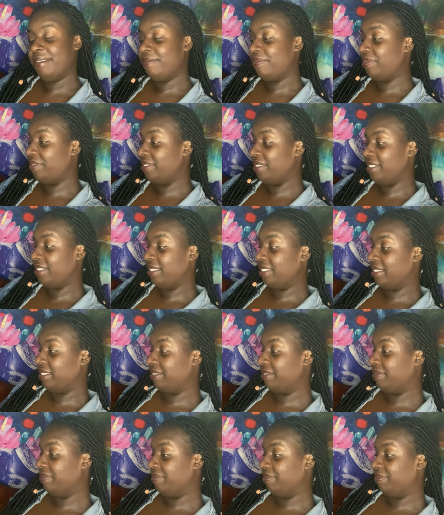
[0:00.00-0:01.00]

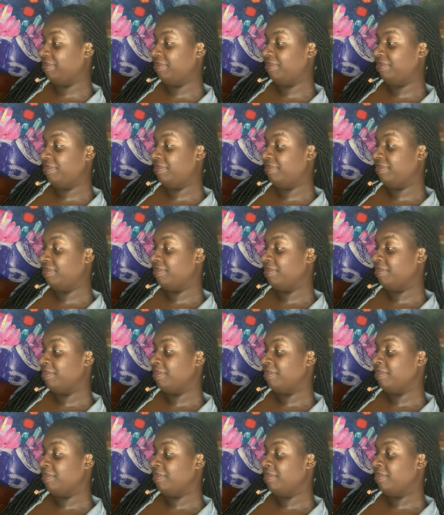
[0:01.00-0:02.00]

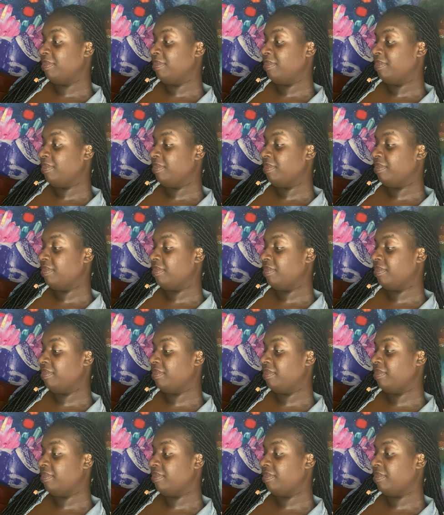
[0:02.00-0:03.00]

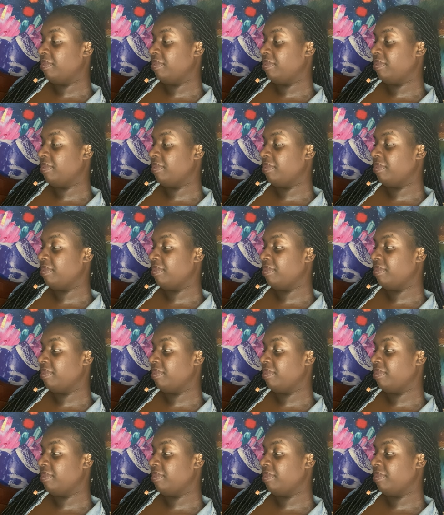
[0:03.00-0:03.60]
[no speech]